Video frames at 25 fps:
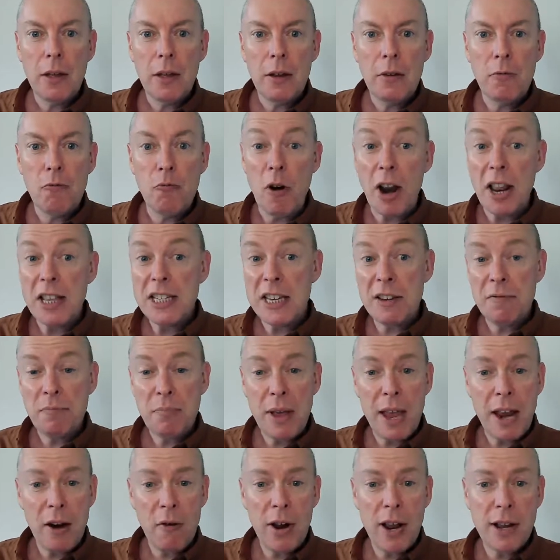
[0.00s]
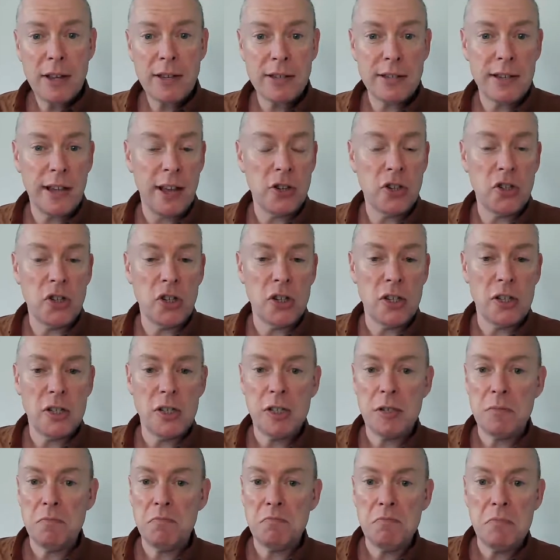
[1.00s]
relative periods such
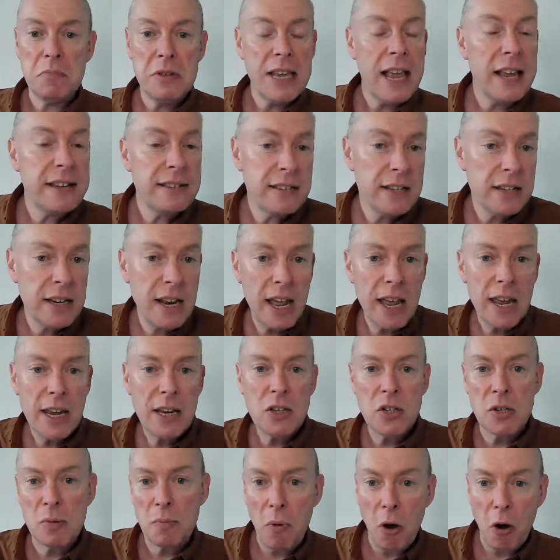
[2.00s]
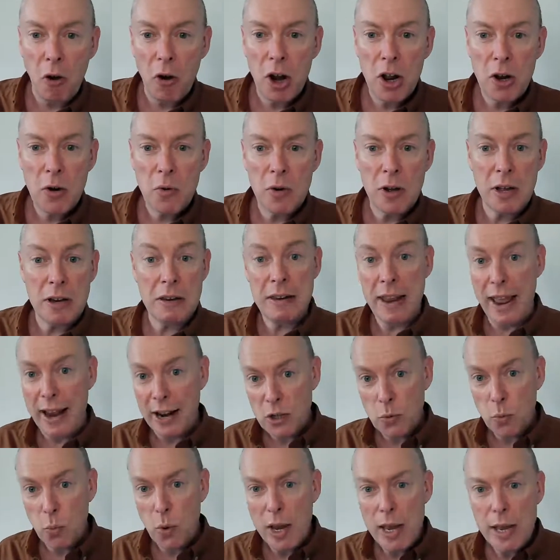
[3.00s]
as yesterday, tomorrow, and next
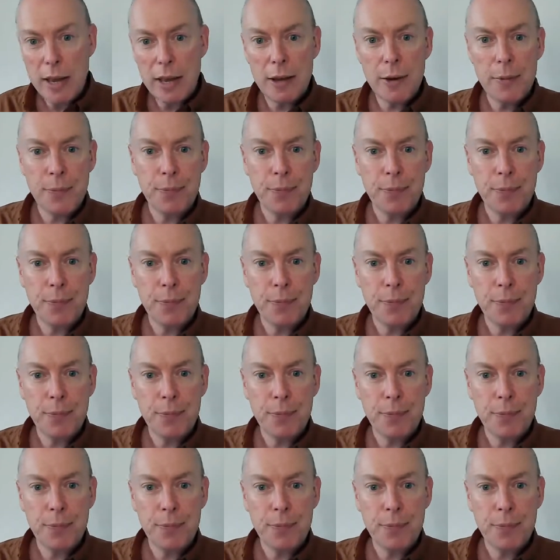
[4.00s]
week,